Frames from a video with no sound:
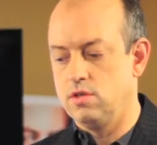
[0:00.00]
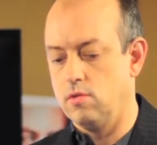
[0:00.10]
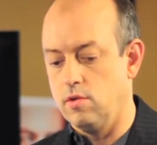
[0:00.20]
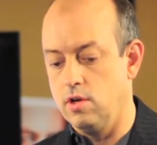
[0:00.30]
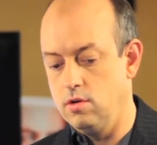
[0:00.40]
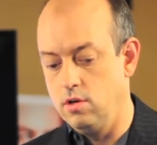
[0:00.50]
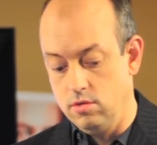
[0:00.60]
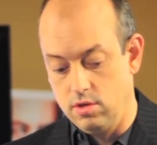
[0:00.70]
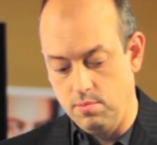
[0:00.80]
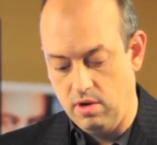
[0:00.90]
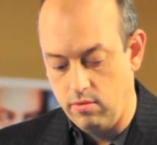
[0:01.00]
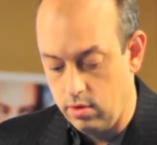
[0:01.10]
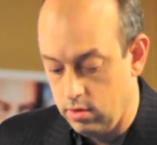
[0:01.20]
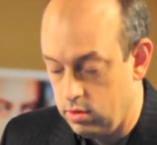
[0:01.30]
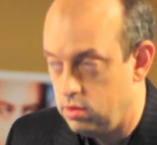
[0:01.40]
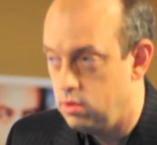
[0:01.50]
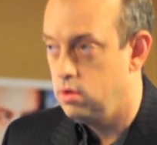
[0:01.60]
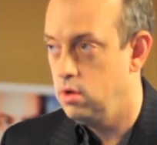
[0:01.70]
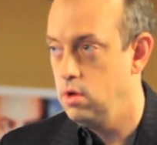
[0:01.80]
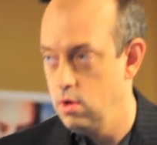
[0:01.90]
wardrobe doesn't have too many
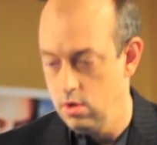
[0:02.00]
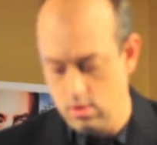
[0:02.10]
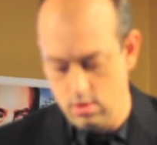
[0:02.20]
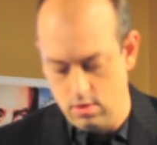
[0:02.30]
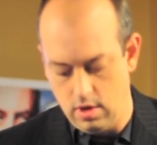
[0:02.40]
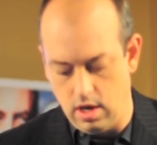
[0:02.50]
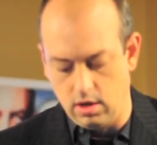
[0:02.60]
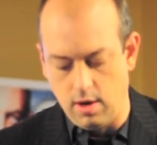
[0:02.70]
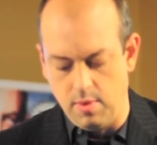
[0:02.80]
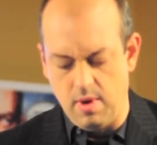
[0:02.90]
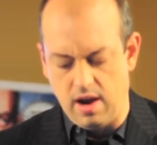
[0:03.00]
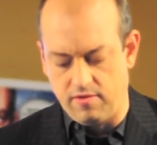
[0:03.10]
stripes on it, making sure you have all your